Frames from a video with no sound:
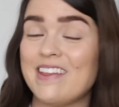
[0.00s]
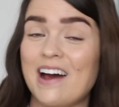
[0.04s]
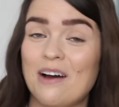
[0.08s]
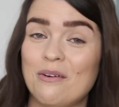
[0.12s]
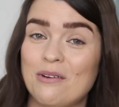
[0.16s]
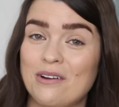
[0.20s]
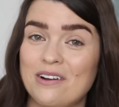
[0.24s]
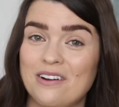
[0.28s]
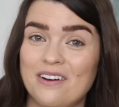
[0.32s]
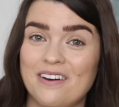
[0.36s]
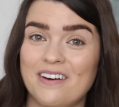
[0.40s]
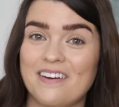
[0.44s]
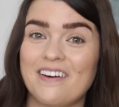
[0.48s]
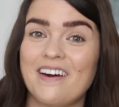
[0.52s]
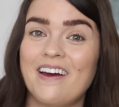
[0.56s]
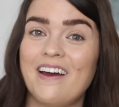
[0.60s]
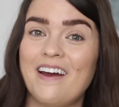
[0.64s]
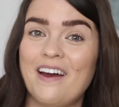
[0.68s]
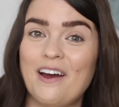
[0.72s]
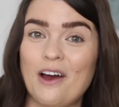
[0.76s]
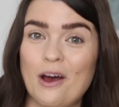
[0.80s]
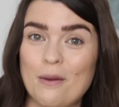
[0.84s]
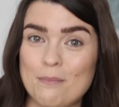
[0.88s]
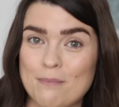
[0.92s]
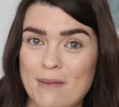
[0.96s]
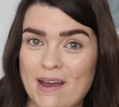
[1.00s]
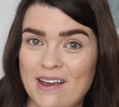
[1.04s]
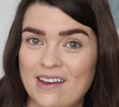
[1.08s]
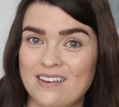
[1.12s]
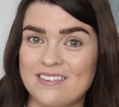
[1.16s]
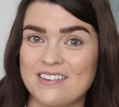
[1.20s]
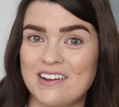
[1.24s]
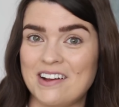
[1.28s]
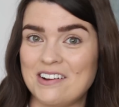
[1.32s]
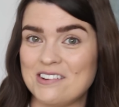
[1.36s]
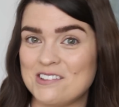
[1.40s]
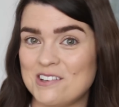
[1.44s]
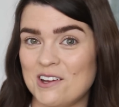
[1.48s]
That would look
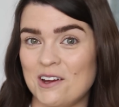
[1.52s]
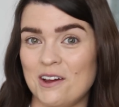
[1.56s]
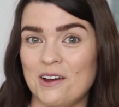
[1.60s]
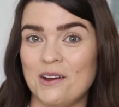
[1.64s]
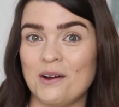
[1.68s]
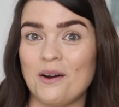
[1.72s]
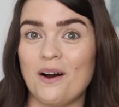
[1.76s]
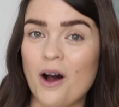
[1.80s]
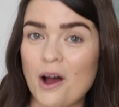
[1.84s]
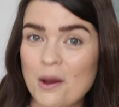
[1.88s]
amazing too.